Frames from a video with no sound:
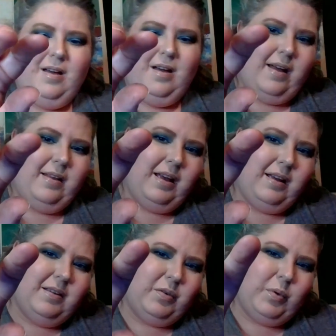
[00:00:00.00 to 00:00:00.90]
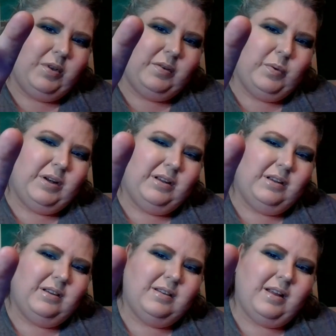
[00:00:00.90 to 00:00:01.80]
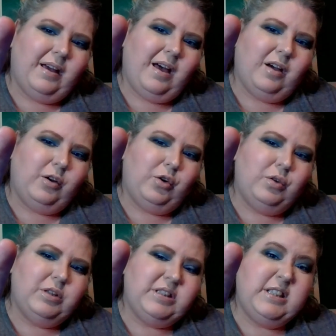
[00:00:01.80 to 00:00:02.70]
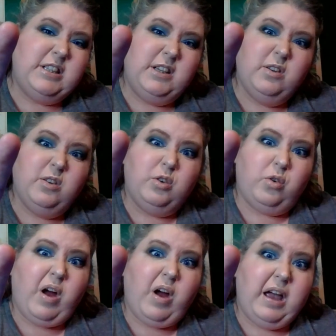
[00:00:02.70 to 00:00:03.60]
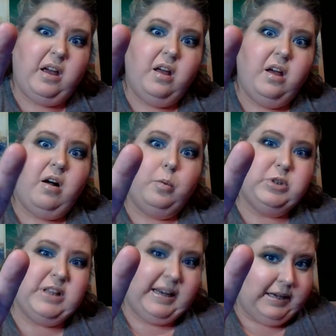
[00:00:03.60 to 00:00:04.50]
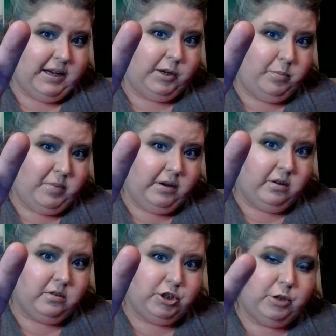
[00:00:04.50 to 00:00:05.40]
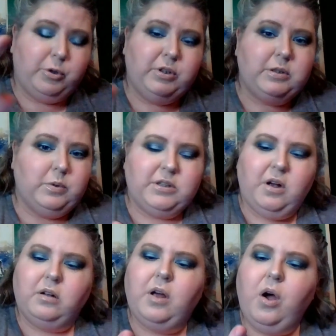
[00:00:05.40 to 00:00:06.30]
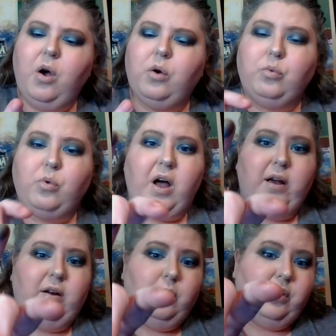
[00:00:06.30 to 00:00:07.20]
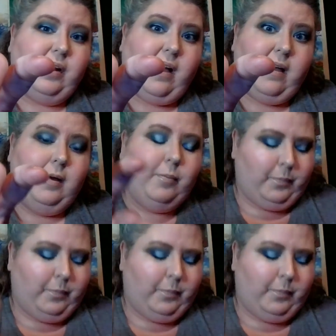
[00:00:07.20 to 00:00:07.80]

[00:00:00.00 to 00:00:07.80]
I like this one. This one is like a steel gray, almost like gunmetal shimmer. This one's called Ride or Die.